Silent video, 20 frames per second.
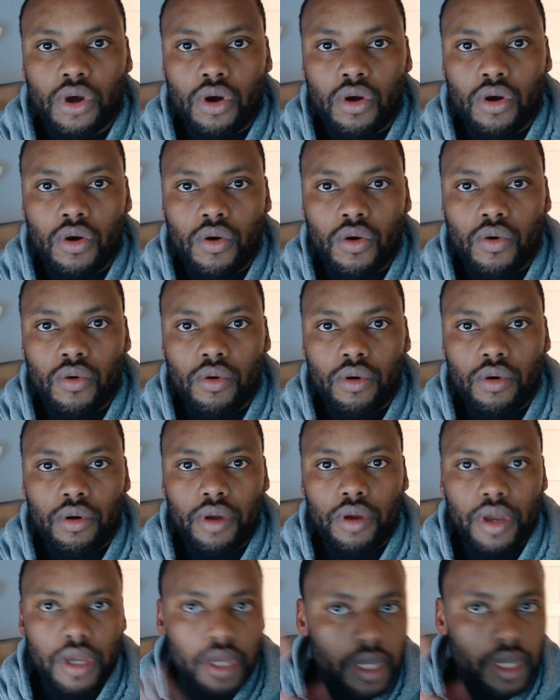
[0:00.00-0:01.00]

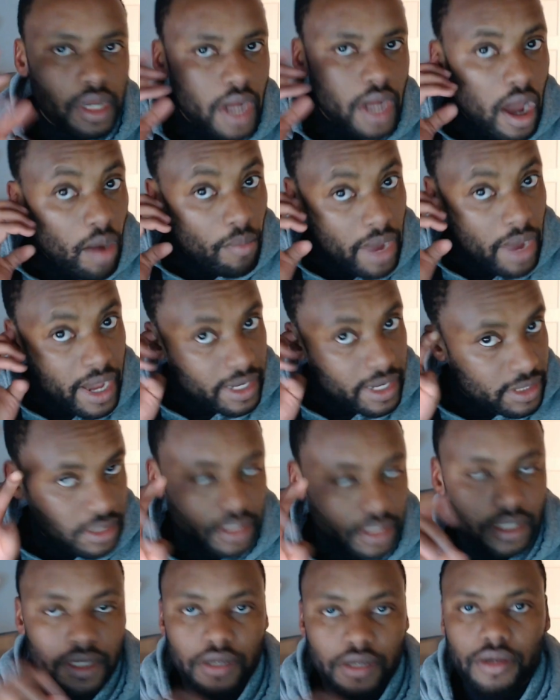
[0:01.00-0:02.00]
So in our
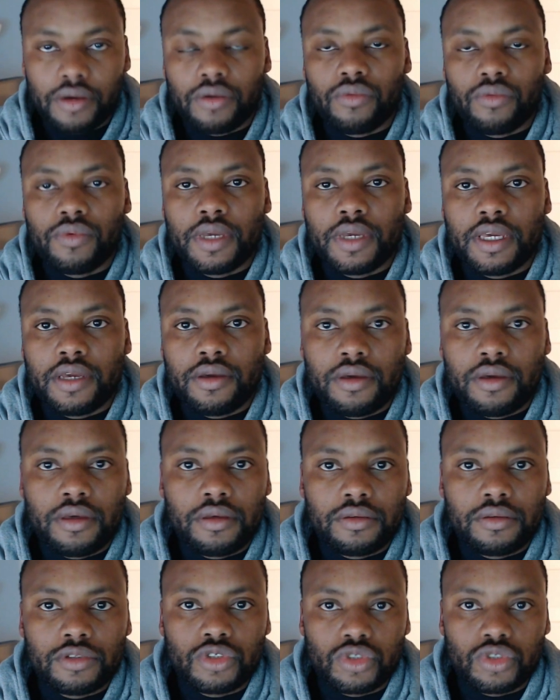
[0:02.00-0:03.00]
mind,
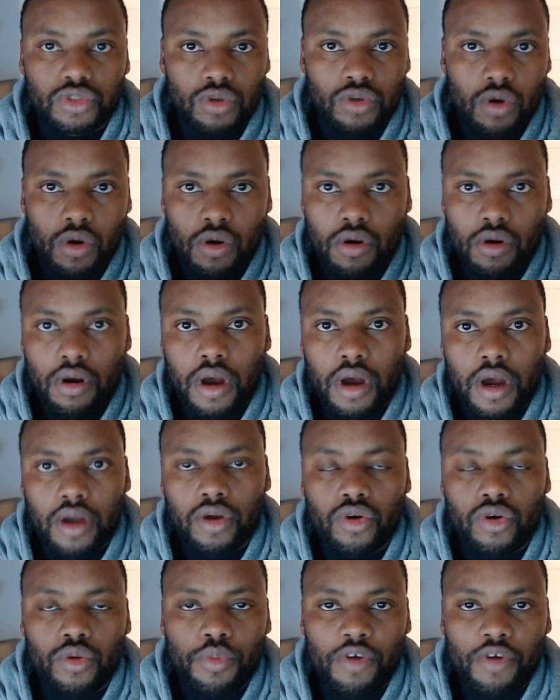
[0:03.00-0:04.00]
we
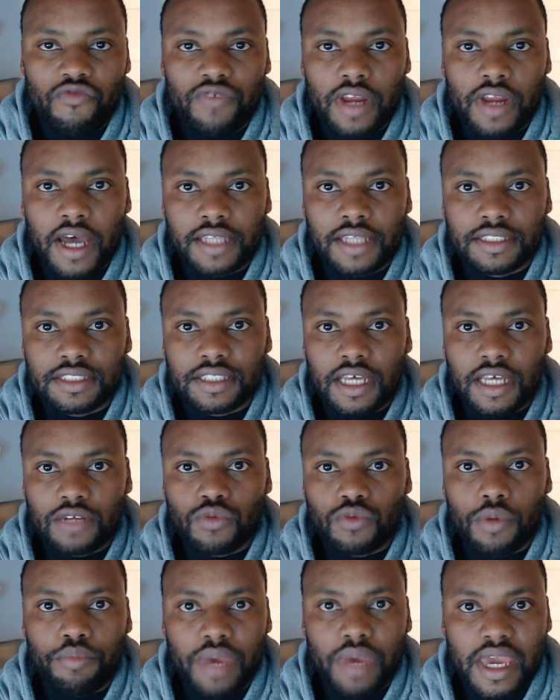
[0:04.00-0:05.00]
saw a group of
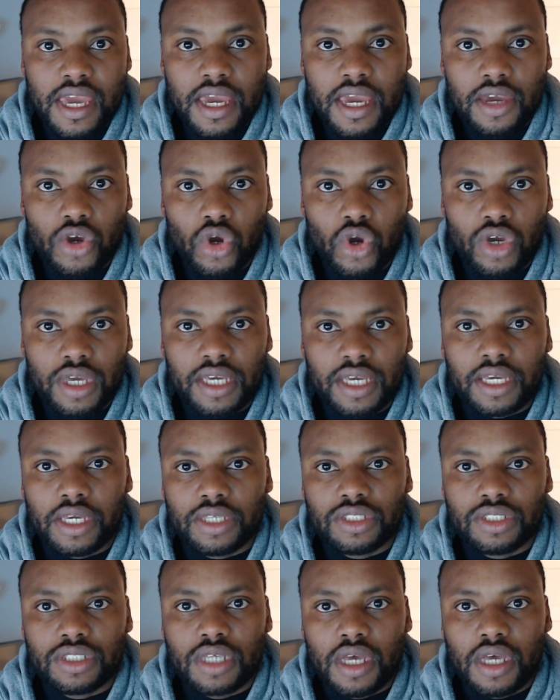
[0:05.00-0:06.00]
nuns that were baking
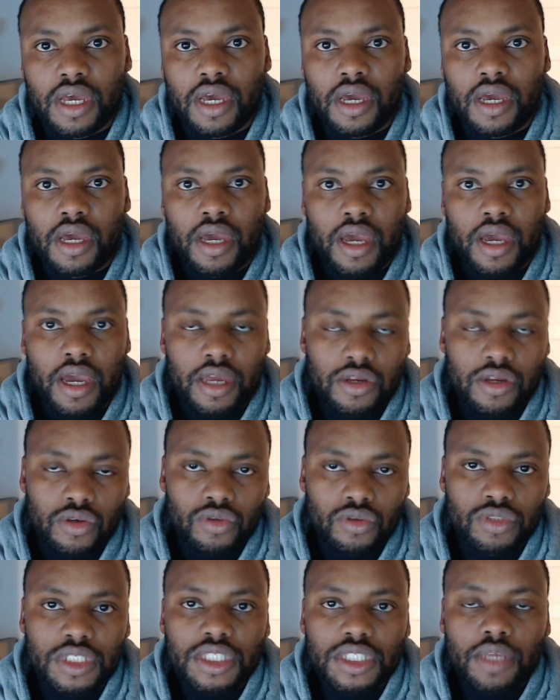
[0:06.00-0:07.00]
cookies
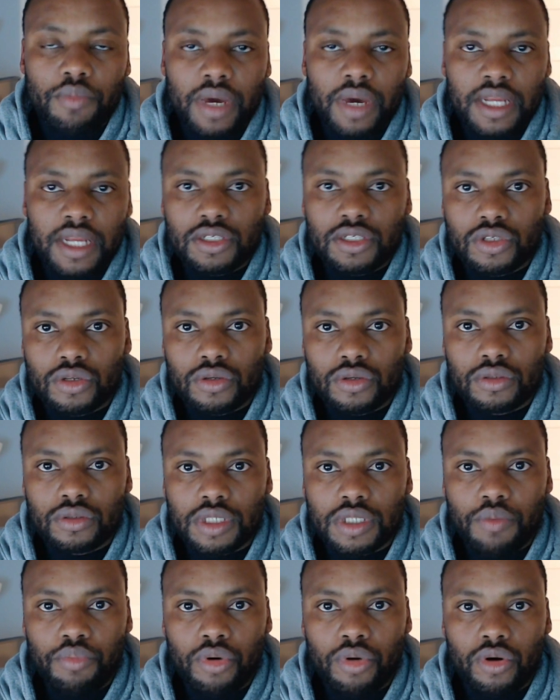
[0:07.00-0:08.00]
and using the money
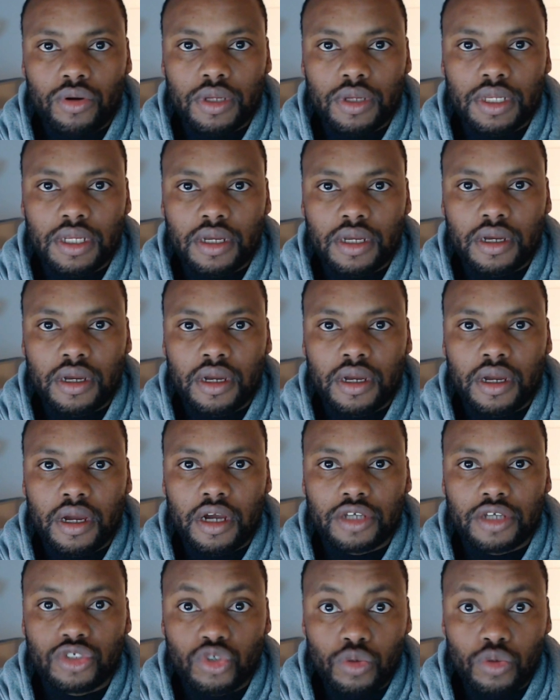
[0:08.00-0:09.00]
to support
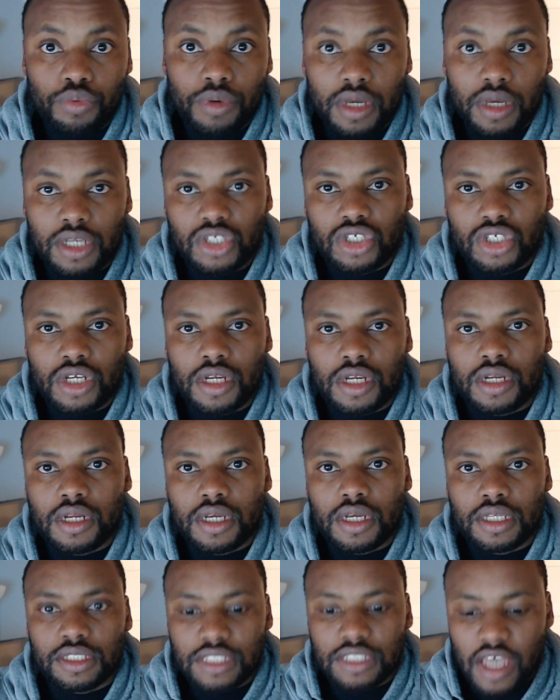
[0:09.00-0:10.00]
a soup
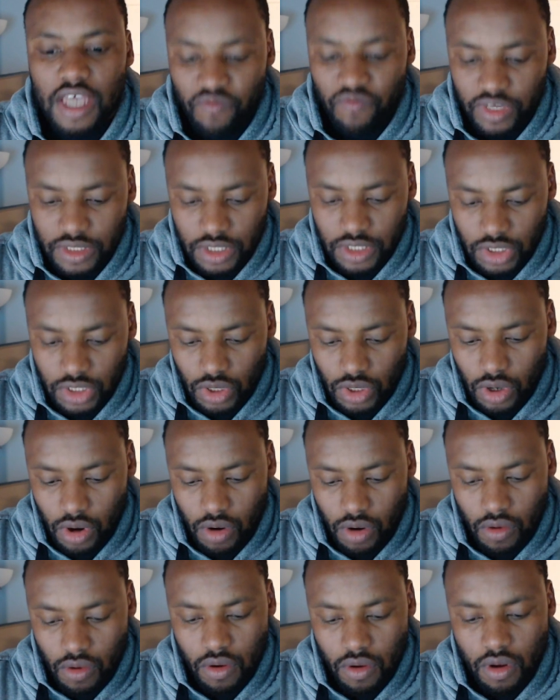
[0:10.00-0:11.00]
kitchen in San
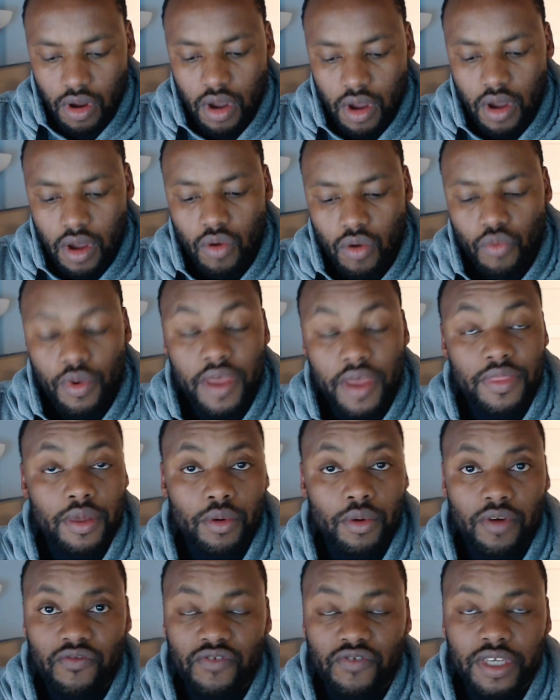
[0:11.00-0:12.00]
Francisco
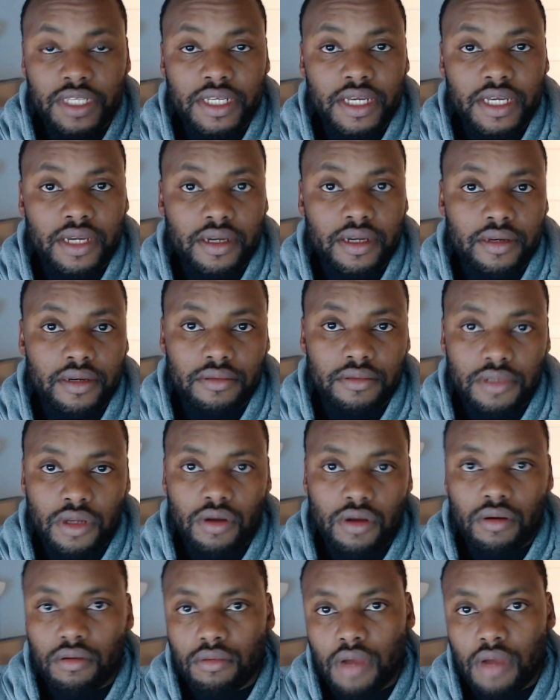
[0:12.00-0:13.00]
where they were
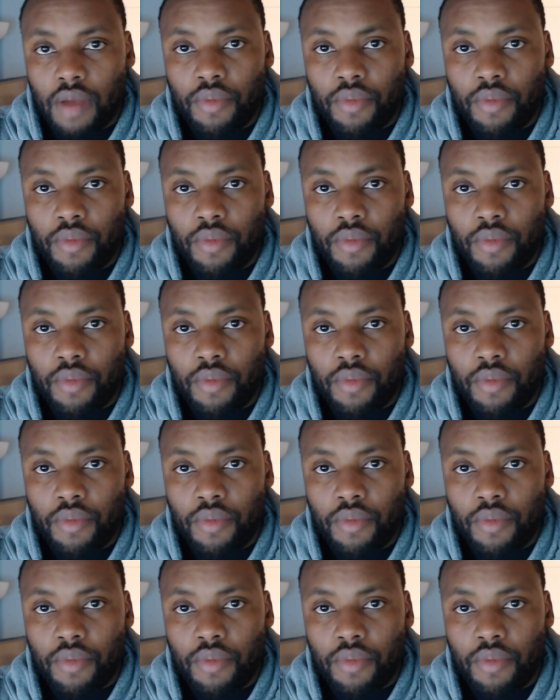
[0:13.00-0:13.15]
feeding,